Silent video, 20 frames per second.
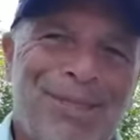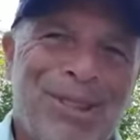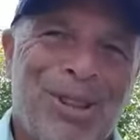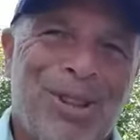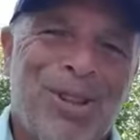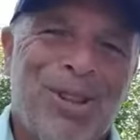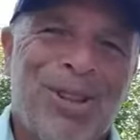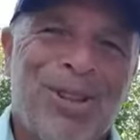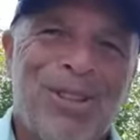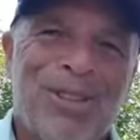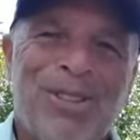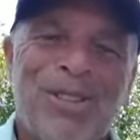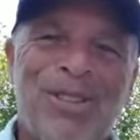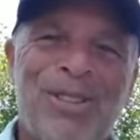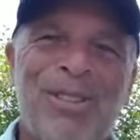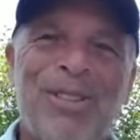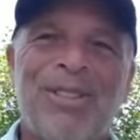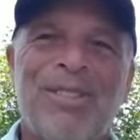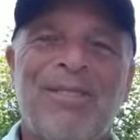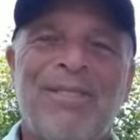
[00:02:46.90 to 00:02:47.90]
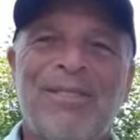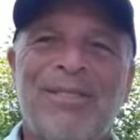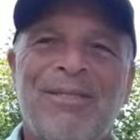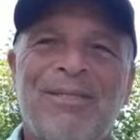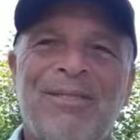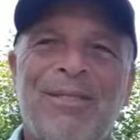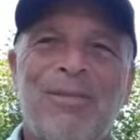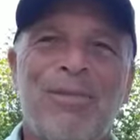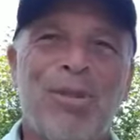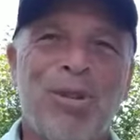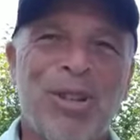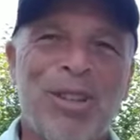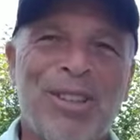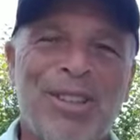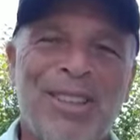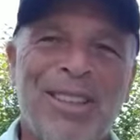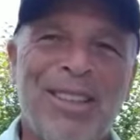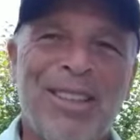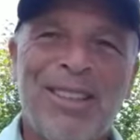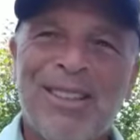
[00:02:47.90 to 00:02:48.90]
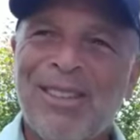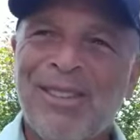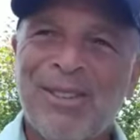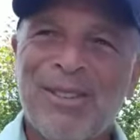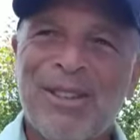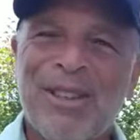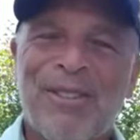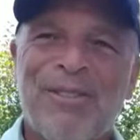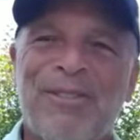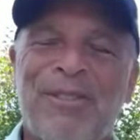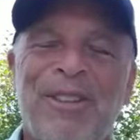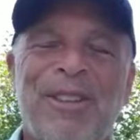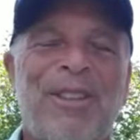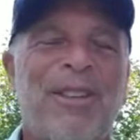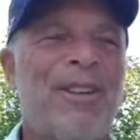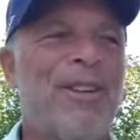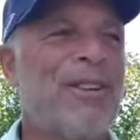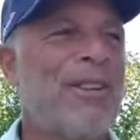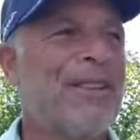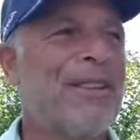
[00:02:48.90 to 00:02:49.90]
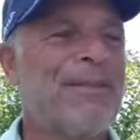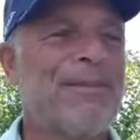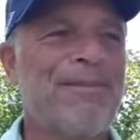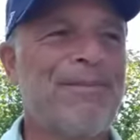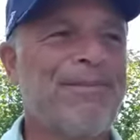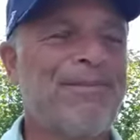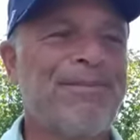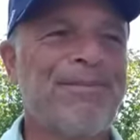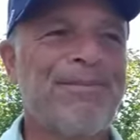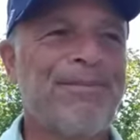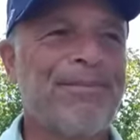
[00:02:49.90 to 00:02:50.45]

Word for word: New Yorkers, you know, from New York City, a little different, you know. And